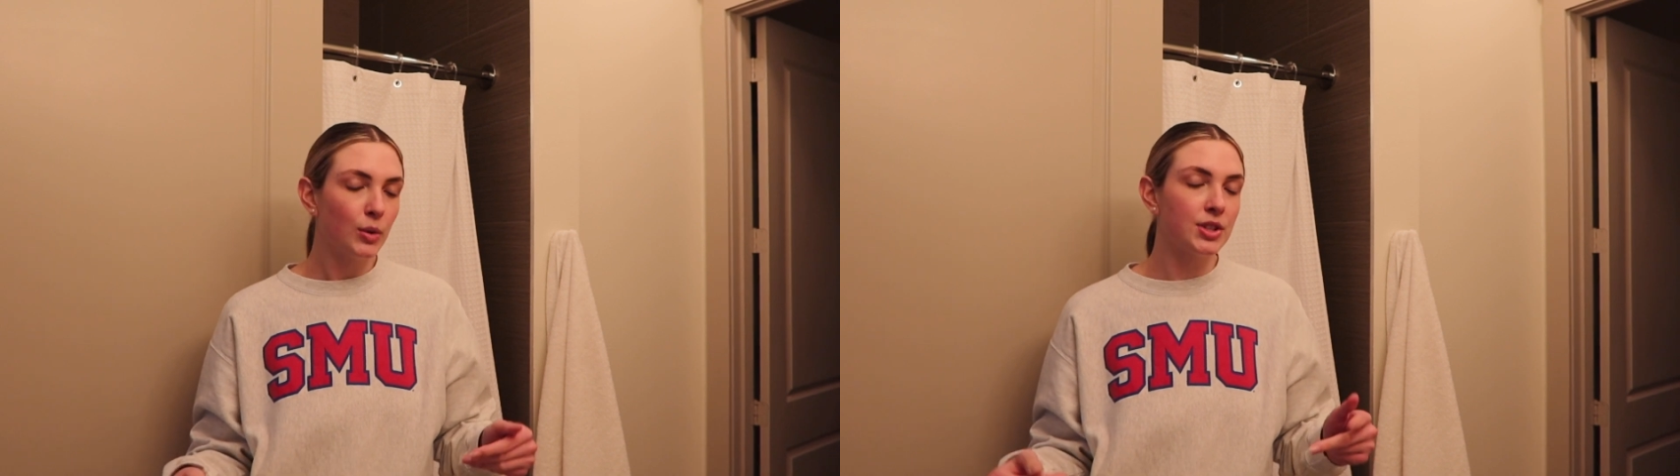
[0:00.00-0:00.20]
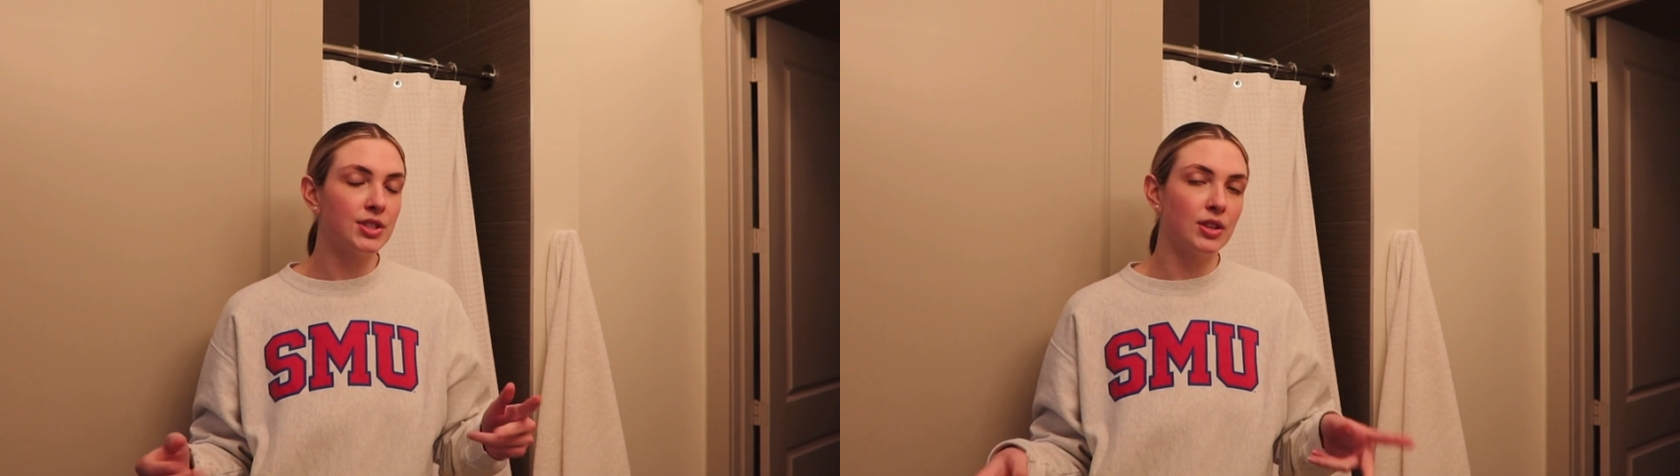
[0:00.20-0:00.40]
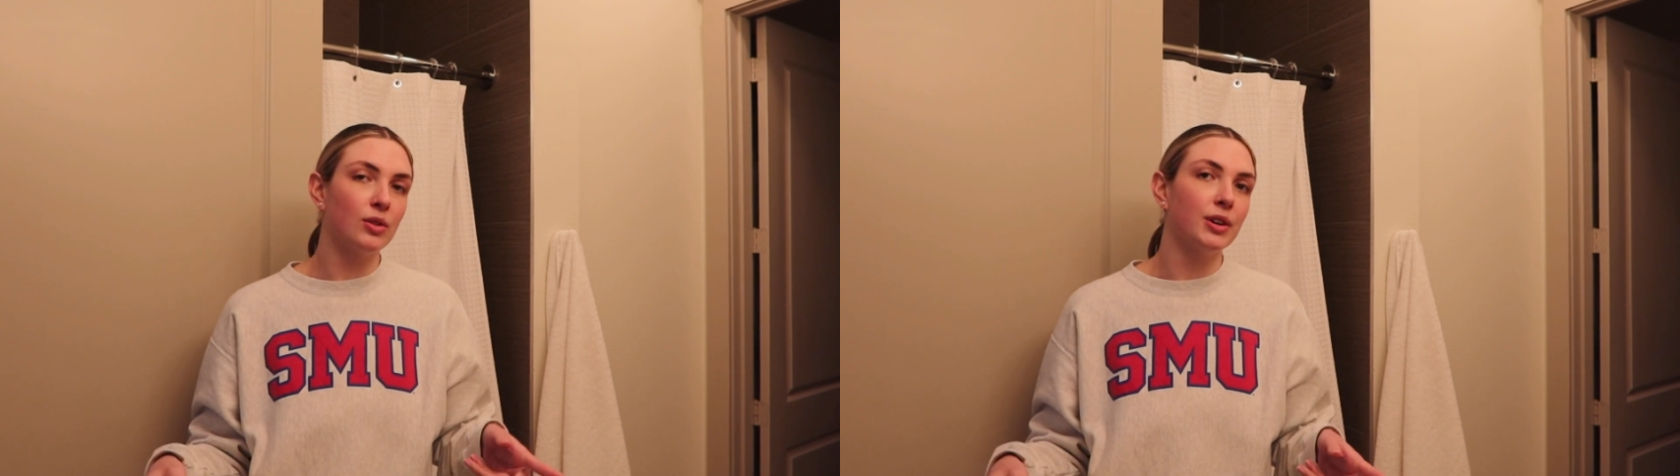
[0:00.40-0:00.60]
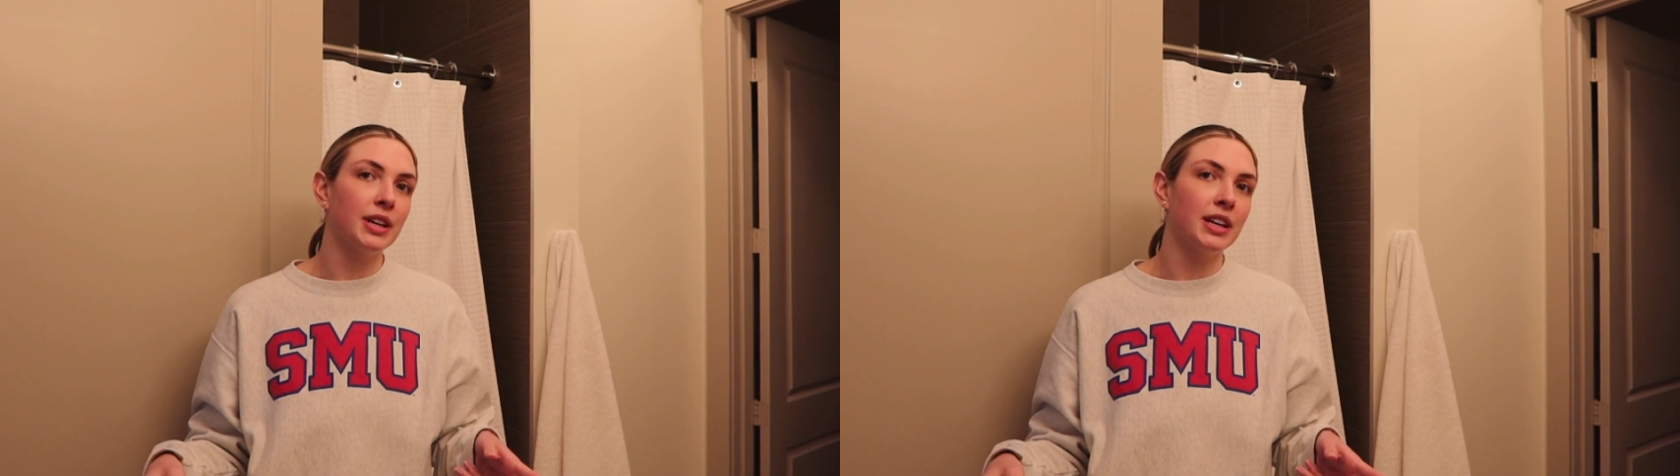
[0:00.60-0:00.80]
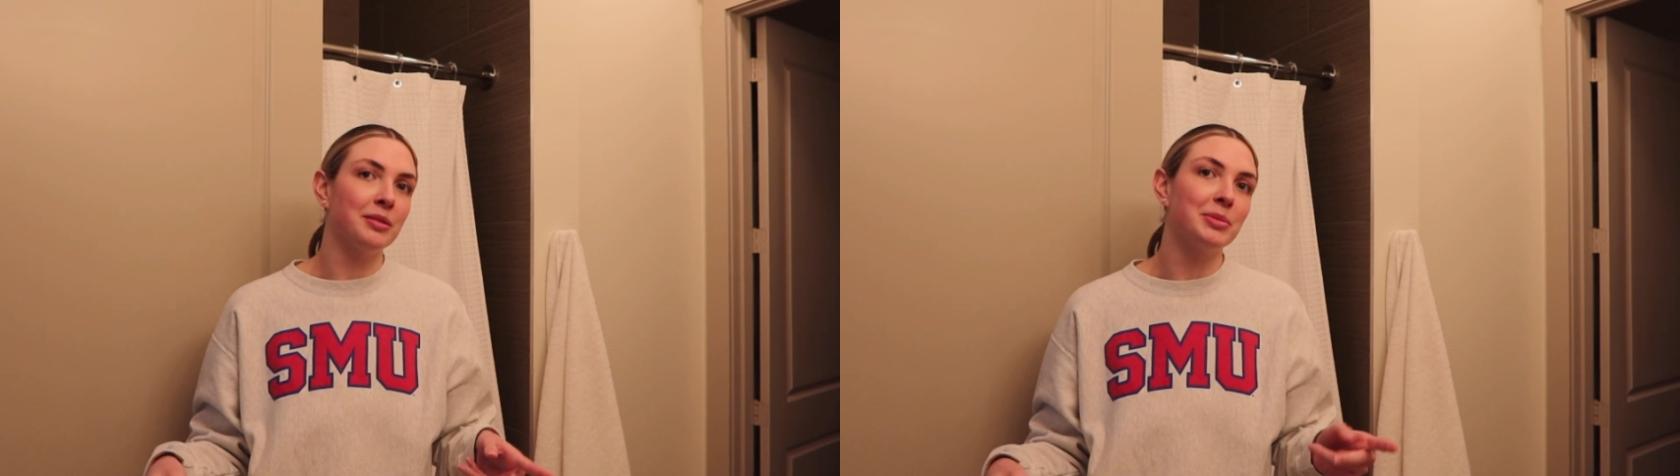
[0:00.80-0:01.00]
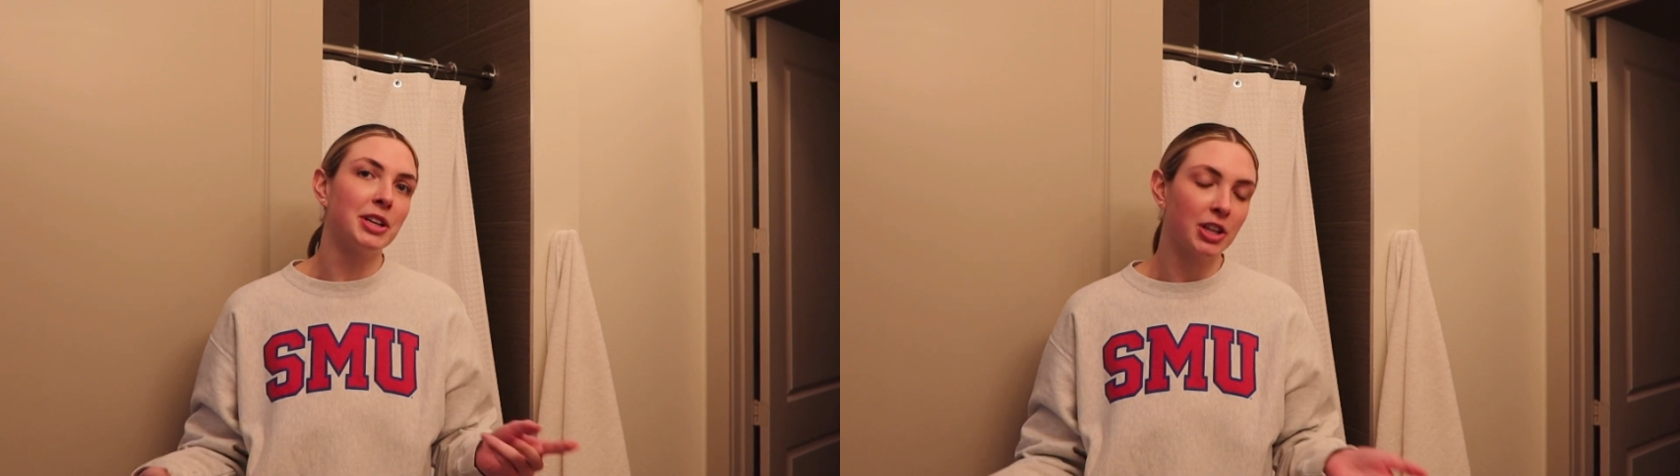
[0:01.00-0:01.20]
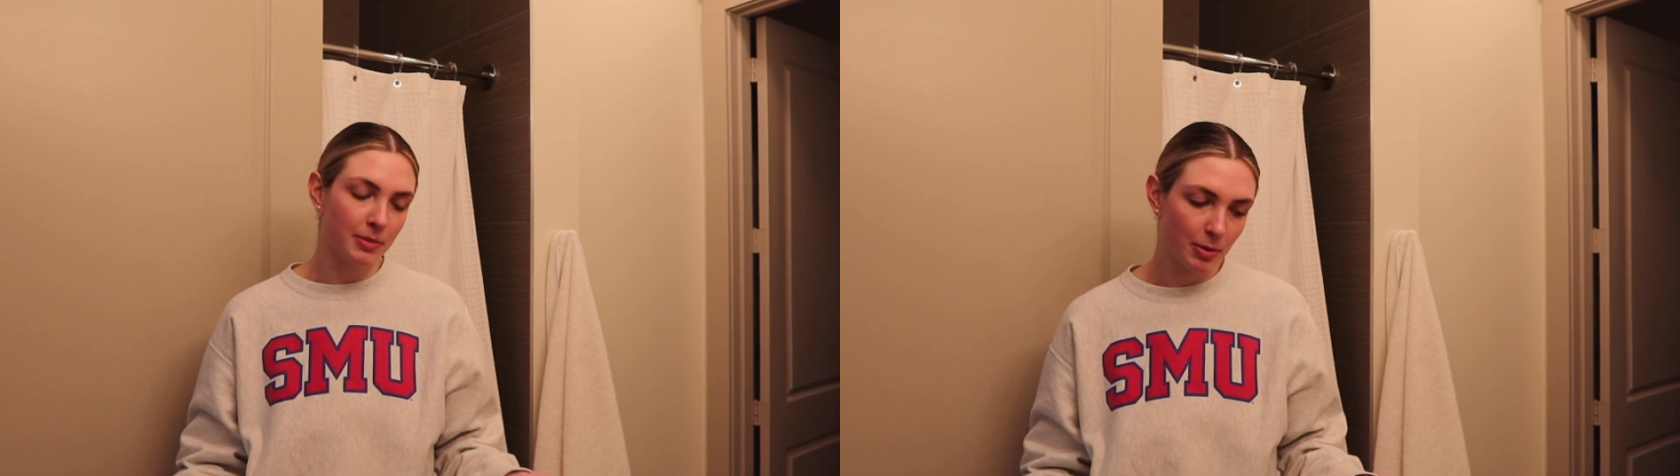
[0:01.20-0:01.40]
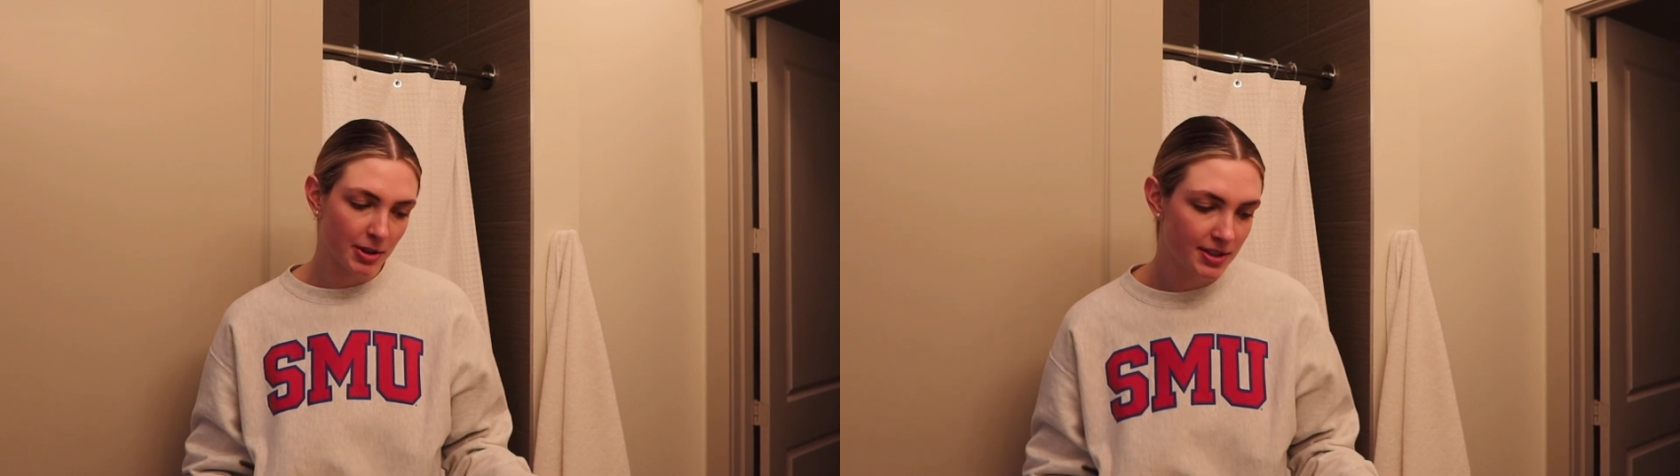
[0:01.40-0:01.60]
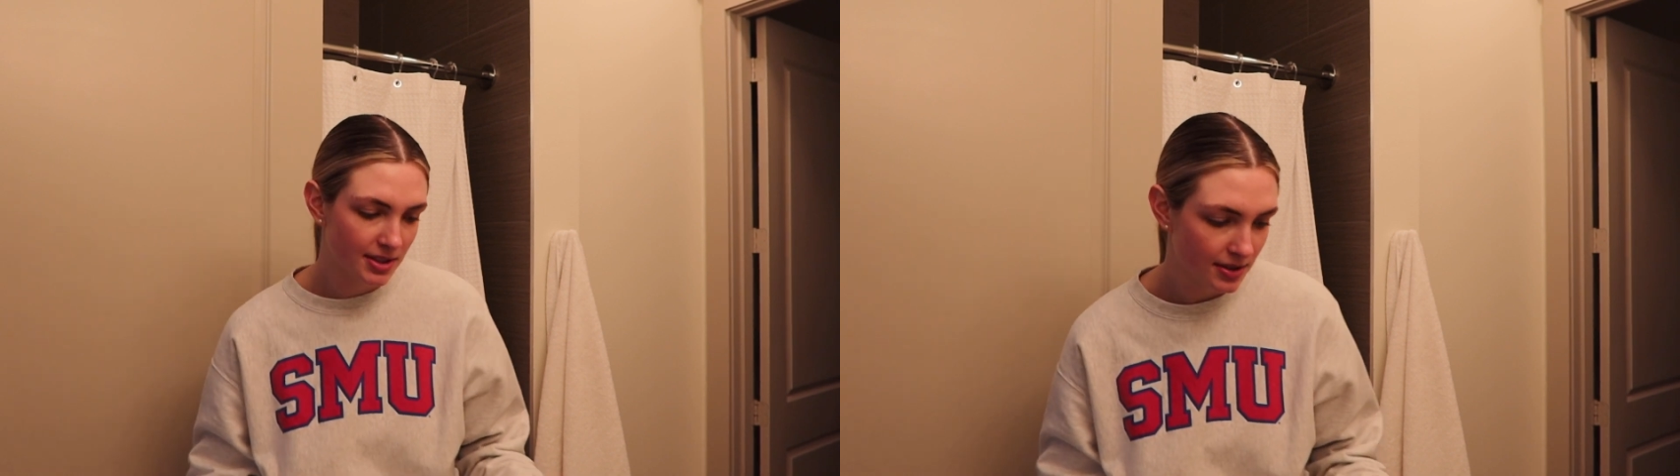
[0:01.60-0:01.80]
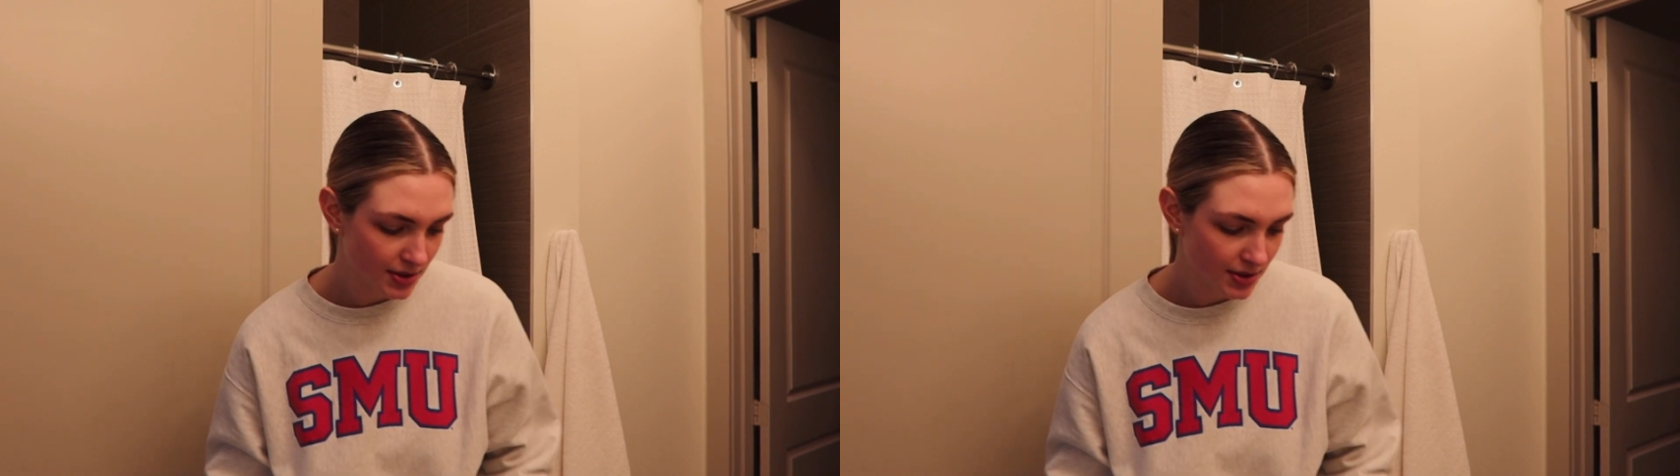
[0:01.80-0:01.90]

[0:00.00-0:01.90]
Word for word: which is annoying, but it could be worse.